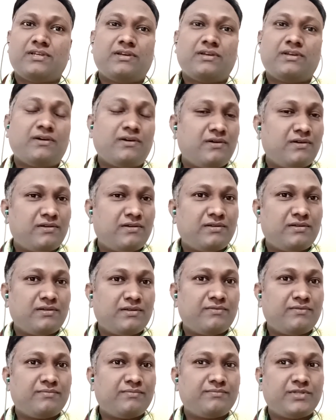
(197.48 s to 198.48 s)

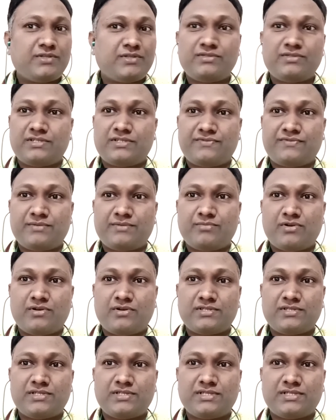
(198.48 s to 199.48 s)
or tiffin
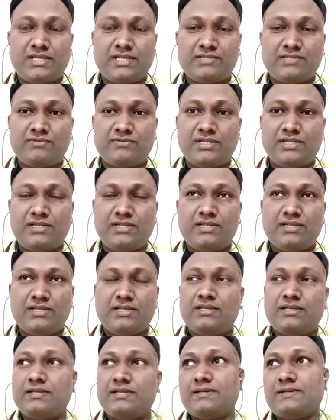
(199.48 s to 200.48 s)
boxes as well,
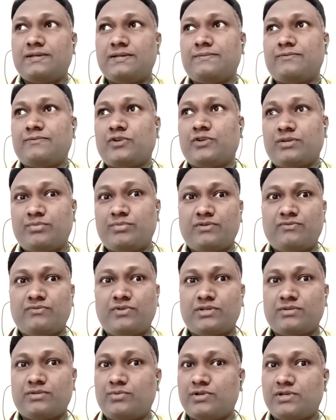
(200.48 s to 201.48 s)
water
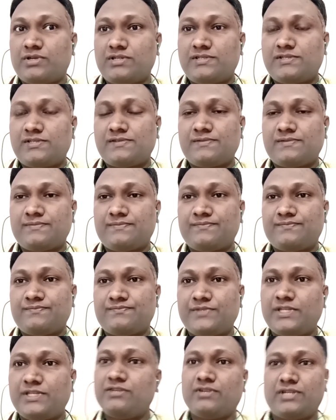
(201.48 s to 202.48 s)
bottles,
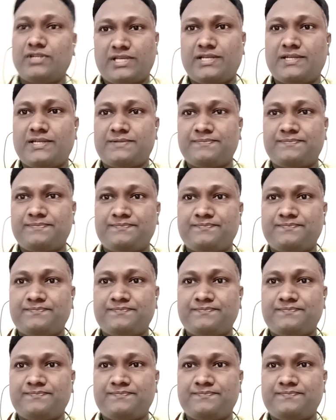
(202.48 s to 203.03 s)
then you'll get it.